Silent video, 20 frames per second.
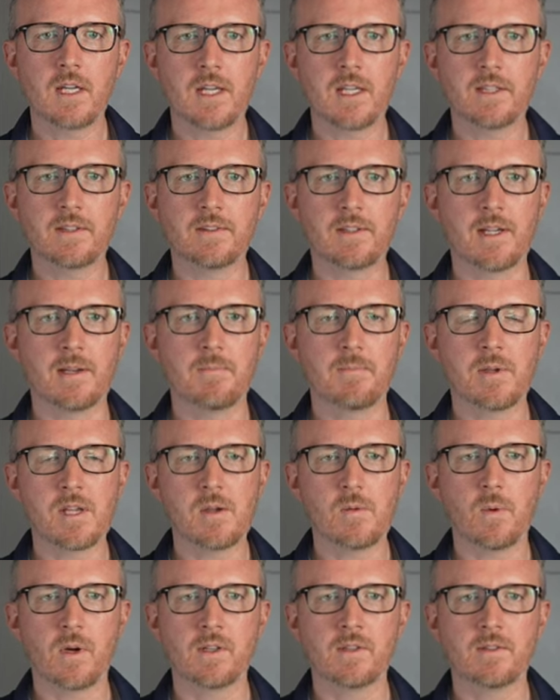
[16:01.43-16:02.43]
ECM
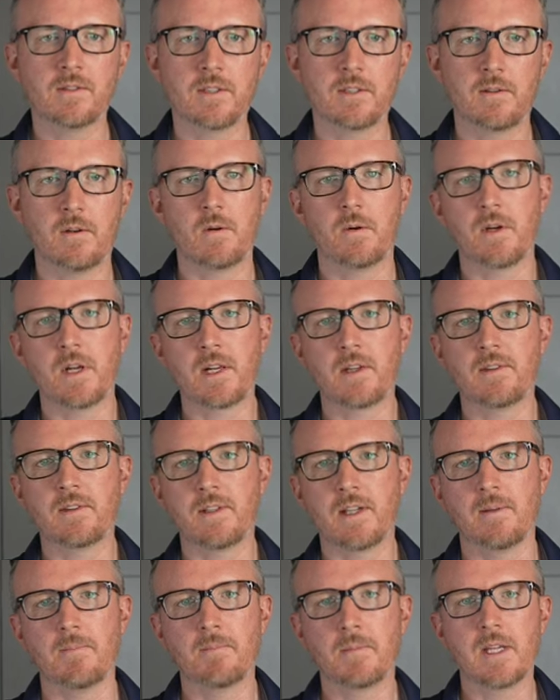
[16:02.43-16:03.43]
B10 or
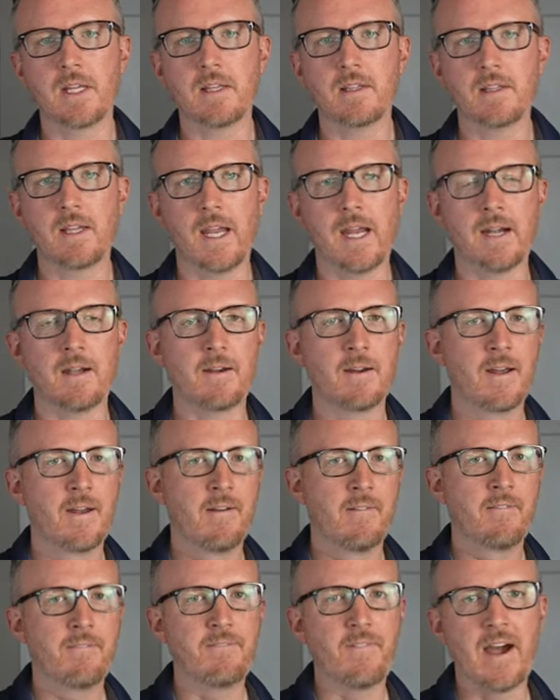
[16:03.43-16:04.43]
ECM B10,
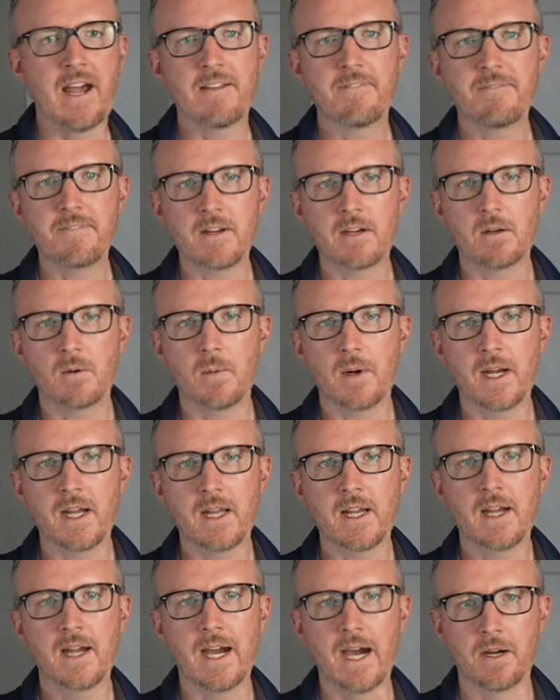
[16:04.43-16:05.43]
5 feet
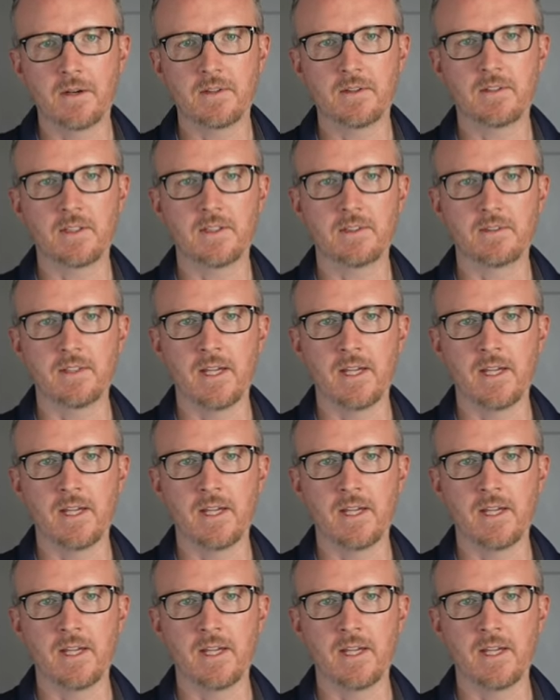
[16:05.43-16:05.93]
away, how does this